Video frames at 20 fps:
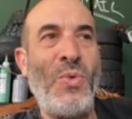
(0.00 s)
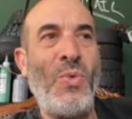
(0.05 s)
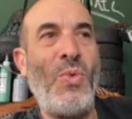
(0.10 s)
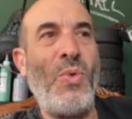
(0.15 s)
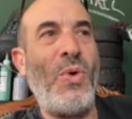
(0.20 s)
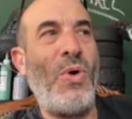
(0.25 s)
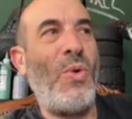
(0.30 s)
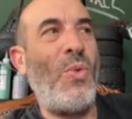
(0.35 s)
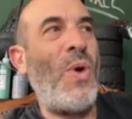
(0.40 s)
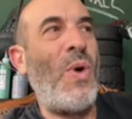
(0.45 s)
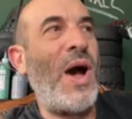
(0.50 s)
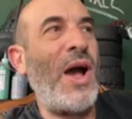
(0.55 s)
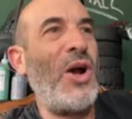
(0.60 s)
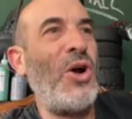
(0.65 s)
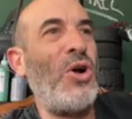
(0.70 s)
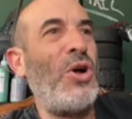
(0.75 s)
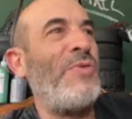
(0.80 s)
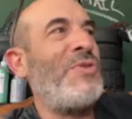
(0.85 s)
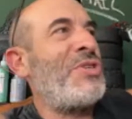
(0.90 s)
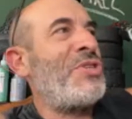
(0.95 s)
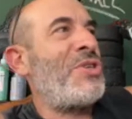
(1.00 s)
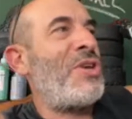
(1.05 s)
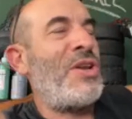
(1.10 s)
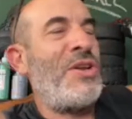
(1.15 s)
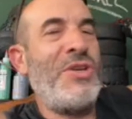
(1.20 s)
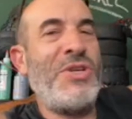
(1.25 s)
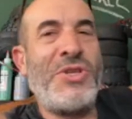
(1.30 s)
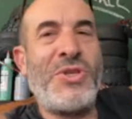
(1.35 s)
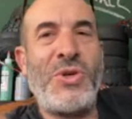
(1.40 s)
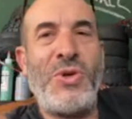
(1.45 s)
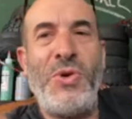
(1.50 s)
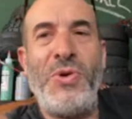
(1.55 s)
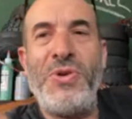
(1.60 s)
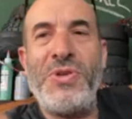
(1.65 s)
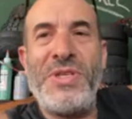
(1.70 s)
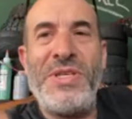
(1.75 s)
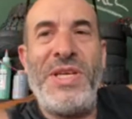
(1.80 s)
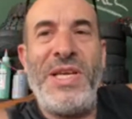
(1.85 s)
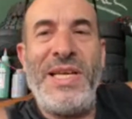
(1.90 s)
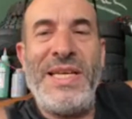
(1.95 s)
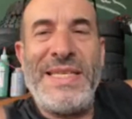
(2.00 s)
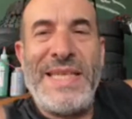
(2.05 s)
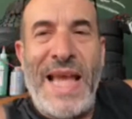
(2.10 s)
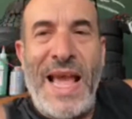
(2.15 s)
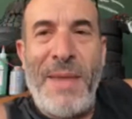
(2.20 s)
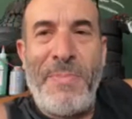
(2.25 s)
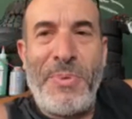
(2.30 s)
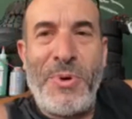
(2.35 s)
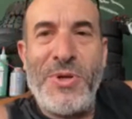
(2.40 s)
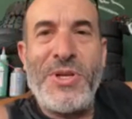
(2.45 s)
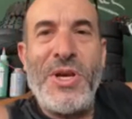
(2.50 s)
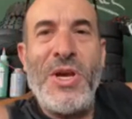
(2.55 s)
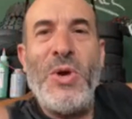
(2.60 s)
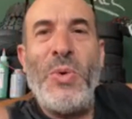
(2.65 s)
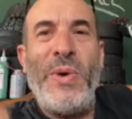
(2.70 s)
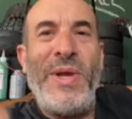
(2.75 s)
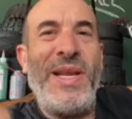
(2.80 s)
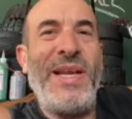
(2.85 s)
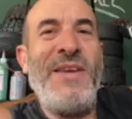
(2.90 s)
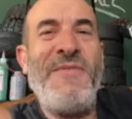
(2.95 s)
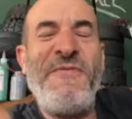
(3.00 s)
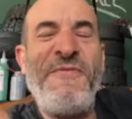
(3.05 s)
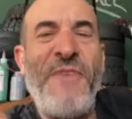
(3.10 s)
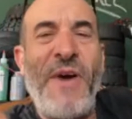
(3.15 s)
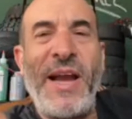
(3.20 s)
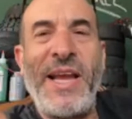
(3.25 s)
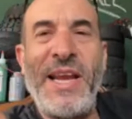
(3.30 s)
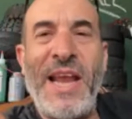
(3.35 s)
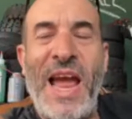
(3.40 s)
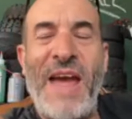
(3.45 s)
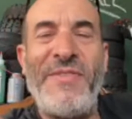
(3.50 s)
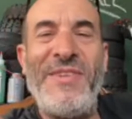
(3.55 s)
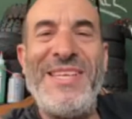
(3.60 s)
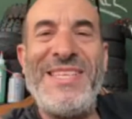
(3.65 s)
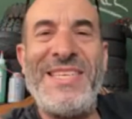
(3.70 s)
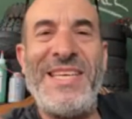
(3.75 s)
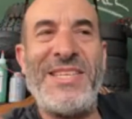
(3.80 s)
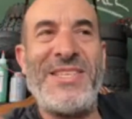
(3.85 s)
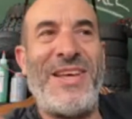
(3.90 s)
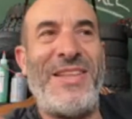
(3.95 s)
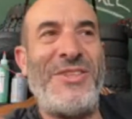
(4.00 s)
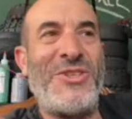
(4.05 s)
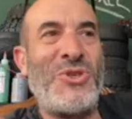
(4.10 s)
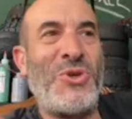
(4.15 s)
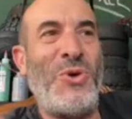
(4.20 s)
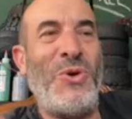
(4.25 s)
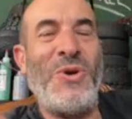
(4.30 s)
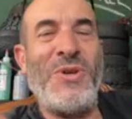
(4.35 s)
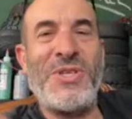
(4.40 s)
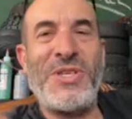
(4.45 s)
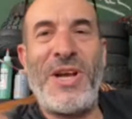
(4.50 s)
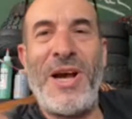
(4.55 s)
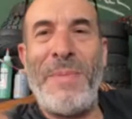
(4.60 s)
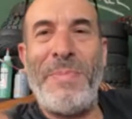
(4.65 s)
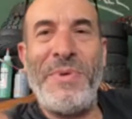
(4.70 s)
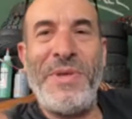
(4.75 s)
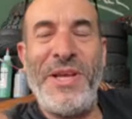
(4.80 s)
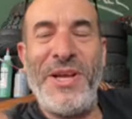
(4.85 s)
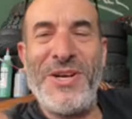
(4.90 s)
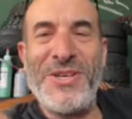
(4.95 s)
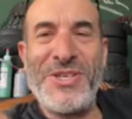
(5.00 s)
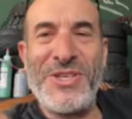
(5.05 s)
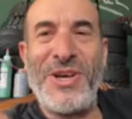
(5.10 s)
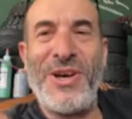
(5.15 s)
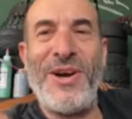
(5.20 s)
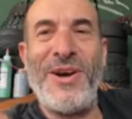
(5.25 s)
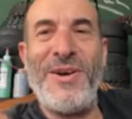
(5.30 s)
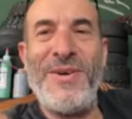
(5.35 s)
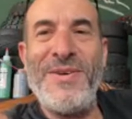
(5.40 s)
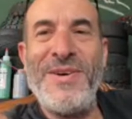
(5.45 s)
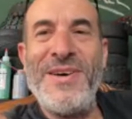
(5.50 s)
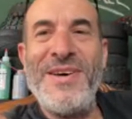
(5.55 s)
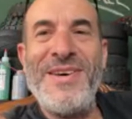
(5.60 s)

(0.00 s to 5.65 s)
why all of a sudden the scooters need dampers? We didn't fucking have these things on the scooters a couple years ago.